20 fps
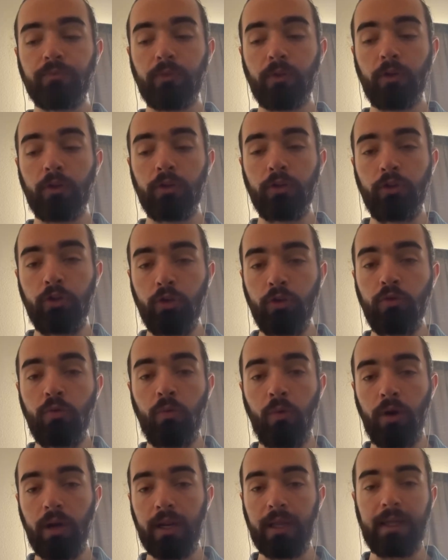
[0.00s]
you
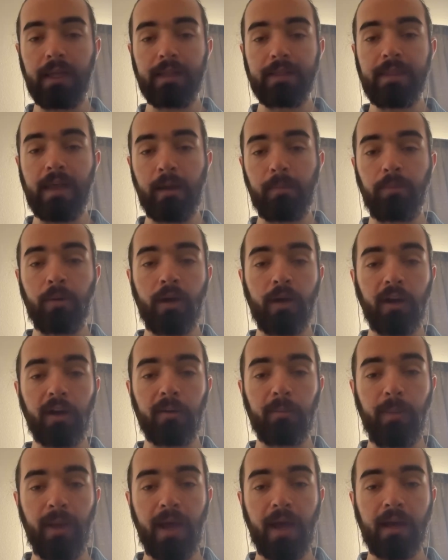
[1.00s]
want to get that
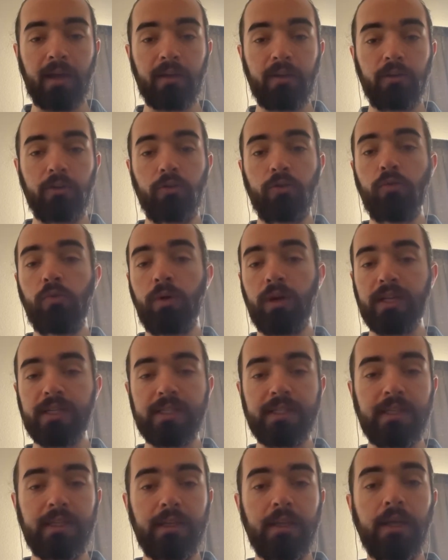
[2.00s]
product back. You want to
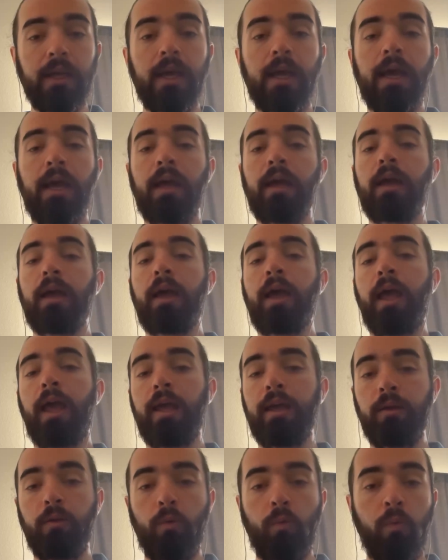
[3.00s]
see,
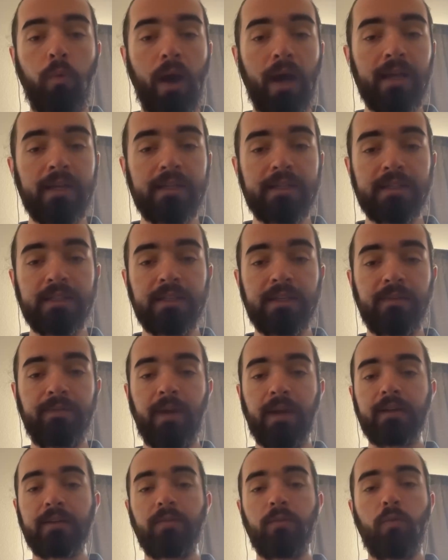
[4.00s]
hey, why is this
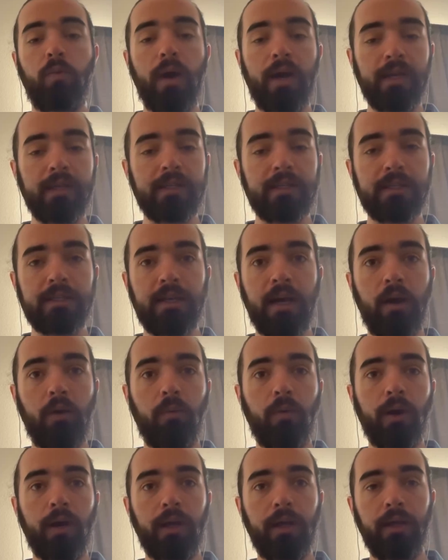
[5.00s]
defective? Why is this not
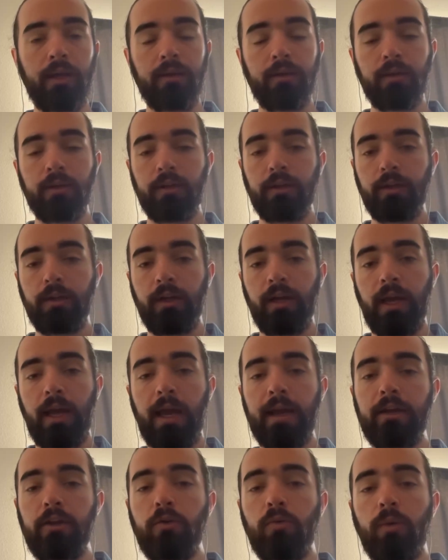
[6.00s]
working?
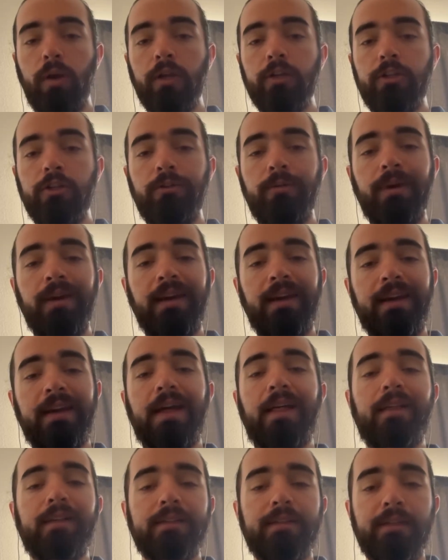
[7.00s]
And you want to do an
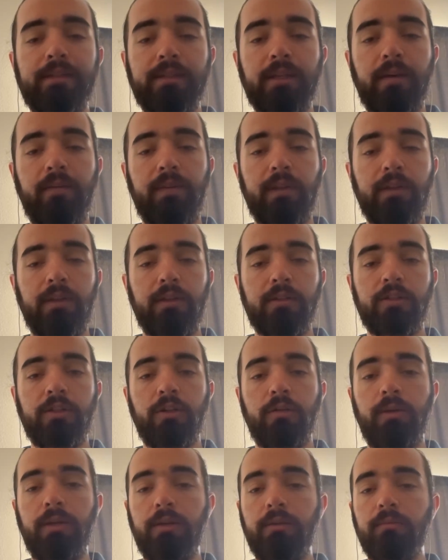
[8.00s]
analysis of it.
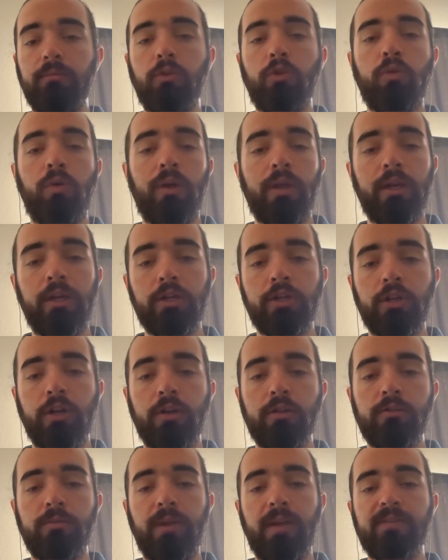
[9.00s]
So in quality
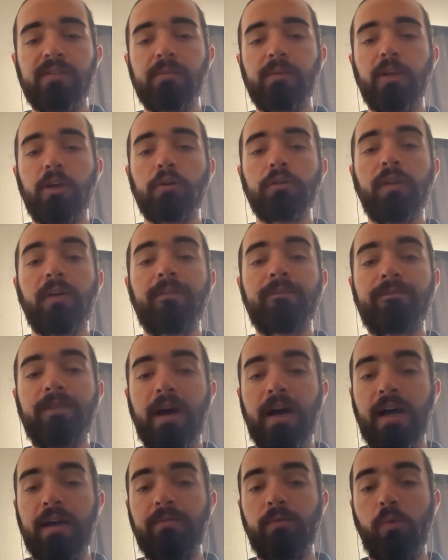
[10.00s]
assurance, we have something called a
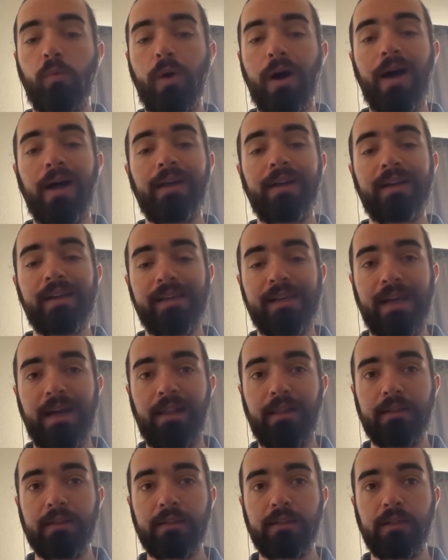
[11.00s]
5 why
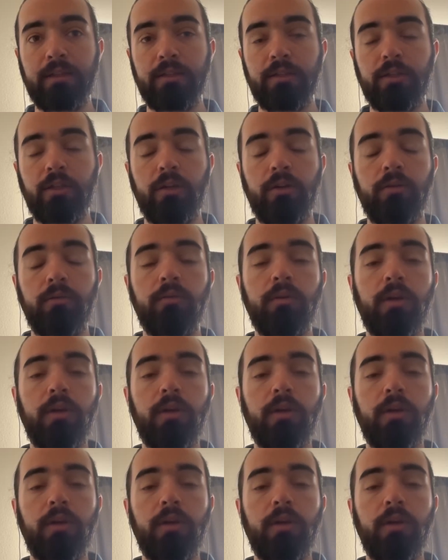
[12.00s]
analysis. So